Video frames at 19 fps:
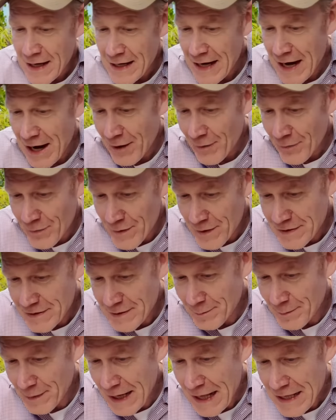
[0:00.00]
spots,
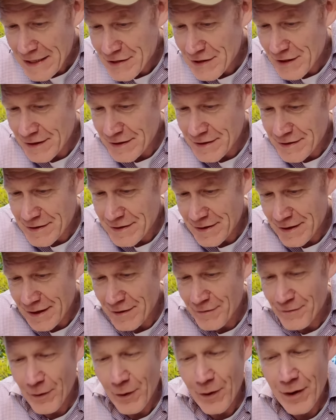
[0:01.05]
each with
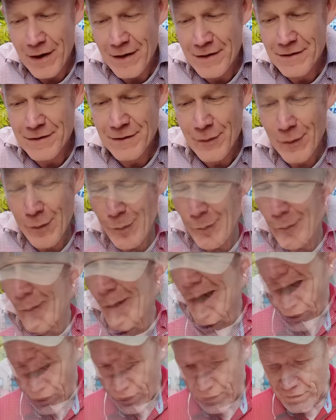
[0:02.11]
its own twist
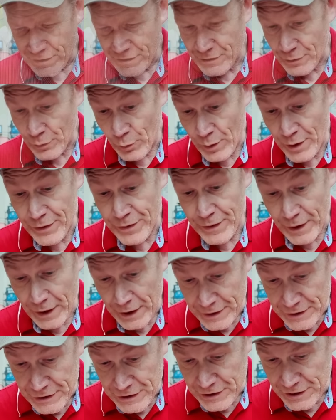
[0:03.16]
on this iconic
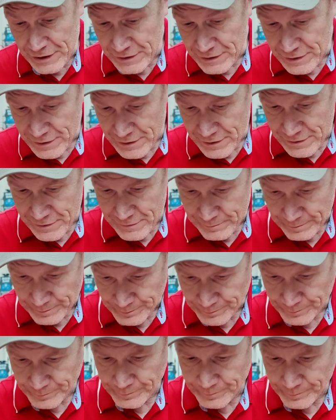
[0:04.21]
dish.
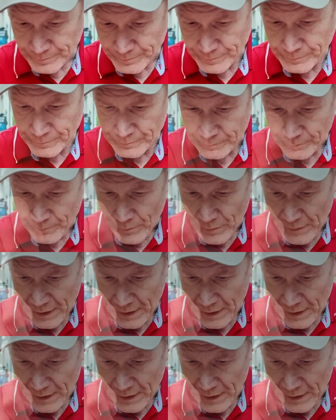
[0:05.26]
Then, we'll